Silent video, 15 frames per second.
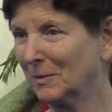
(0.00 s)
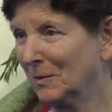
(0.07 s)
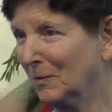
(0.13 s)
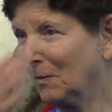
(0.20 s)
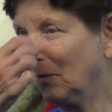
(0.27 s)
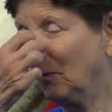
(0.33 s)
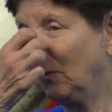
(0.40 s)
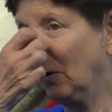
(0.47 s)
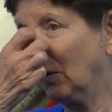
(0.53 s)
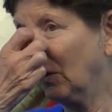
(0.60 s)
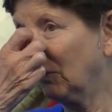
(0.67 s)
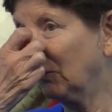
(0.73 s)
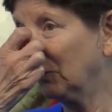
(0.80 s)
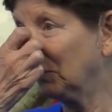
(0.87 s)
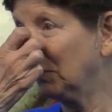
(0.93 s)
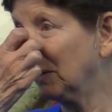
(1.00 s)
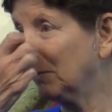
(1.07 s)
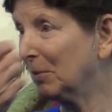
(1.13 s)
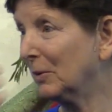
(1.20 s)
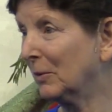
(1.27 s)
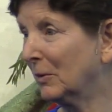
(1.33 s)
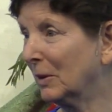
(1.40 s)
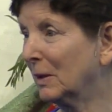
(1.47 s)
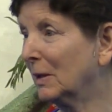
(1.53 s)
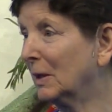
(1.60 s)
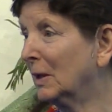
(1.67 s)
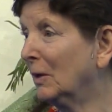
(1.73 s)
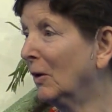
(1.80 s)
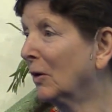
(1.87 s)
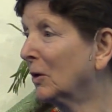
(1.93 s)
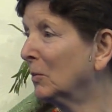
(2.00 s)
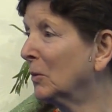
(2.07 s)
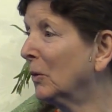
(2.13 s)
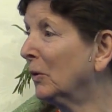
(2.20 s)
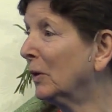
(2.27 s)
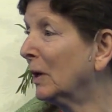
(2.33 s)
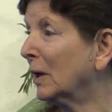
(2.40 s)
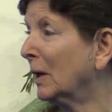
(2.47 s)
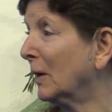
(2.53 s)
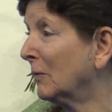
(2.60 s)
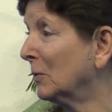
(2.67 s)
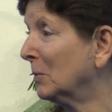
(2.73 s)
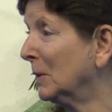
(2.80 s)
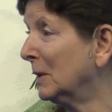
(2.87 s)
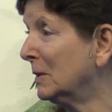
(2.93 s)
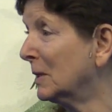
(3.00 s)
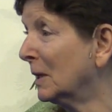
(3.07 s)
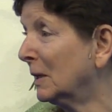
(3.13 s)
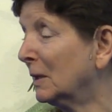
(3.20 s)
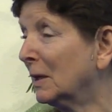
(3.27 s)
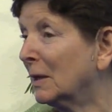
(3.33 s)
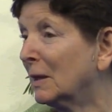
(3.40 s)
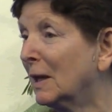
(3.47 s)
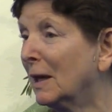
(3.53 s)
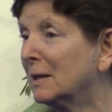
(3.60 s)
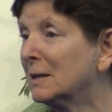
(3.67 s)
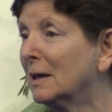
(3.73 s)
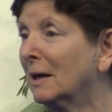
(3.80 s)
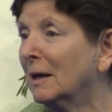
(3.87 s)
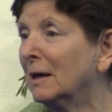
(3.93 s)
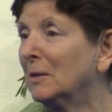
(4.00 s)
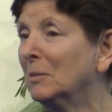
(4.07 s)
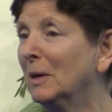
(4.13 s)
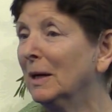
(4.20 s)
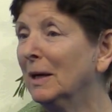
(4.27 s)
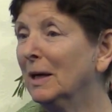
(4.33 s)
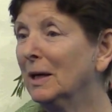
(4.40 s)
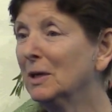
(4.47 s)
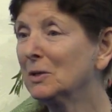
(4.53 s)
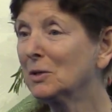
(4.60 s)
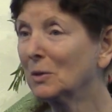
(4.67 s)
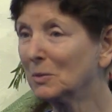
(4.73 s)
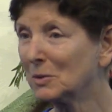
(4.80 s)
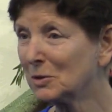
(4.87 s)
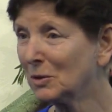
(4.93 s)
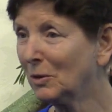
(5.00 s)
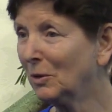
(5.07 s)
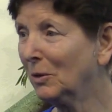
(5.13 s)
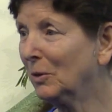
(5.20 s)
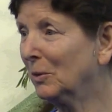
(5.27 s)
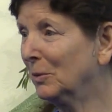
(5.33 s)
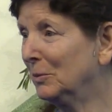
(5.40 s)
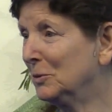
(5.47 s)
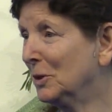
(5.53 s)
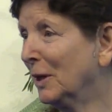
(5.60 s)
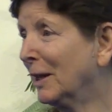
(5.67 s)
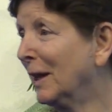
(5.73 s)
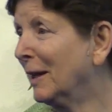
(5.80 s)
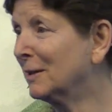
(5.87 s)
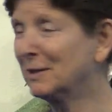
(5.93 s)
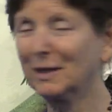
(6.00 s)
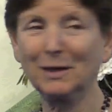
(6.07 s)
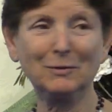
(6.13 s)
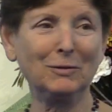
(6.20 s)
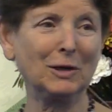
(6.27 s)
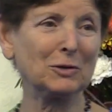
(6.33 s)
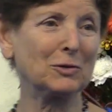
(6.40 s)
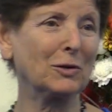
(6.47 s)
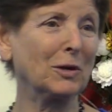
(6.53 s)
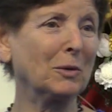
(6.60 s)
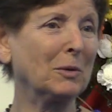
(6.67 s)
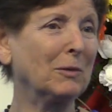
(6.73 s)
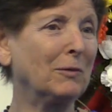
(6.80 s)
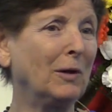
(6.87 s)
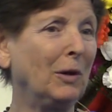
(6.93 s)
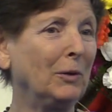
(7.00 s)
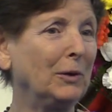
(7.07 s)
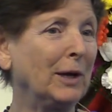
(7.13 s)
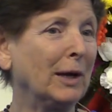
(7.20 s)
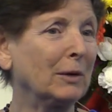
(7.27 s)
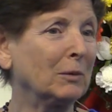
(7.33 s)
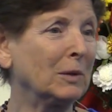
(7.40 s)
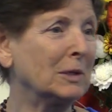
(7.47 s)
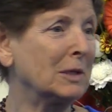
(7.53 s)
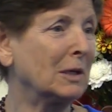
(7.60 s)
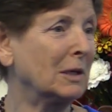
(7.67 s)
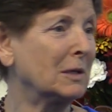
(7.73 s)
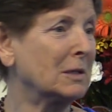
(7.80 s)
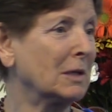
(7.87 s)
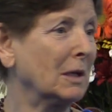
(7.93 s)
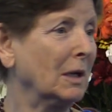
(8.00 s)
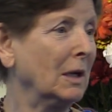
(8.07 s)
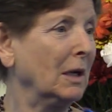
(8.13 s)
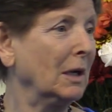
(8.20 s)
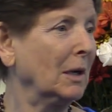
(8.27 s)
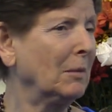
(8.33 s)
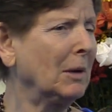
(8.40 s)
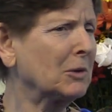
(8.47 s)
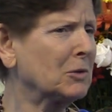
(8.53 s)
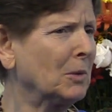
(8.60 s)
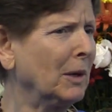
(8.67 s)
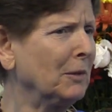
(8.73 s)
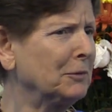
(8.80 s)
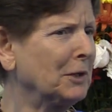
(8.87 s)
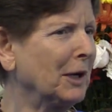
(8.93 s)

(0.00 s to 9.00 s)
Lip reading: very few people in our community had ever been to India at that time. So it was a whole gigantic adventure that we followed out, and we did it about 12